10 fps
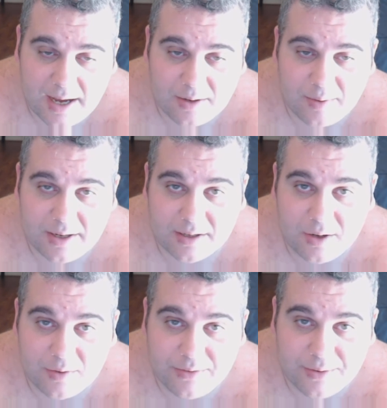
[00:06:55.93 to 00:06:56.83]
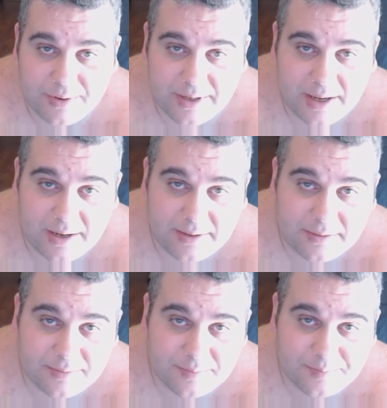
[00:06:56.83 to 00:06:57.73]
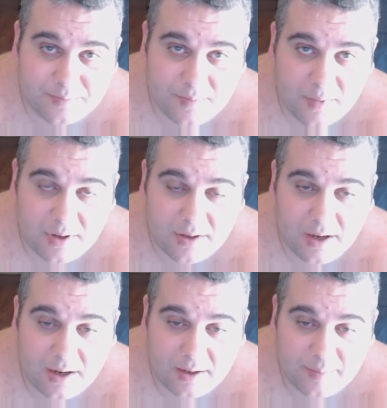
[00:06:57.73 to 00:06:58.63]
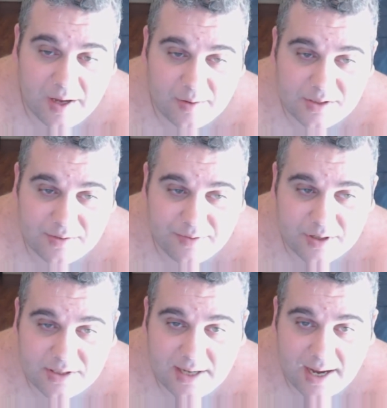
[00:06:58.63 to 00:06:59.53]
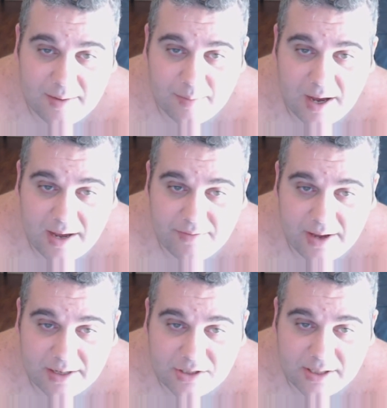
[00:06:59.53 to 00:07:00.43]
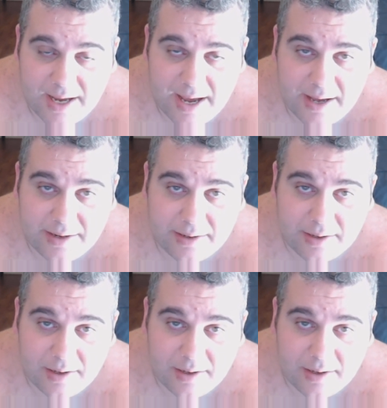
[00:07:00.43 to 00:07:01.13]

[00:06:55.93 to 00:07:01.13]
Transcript: don't want to go through it again. That was the first time I've actually had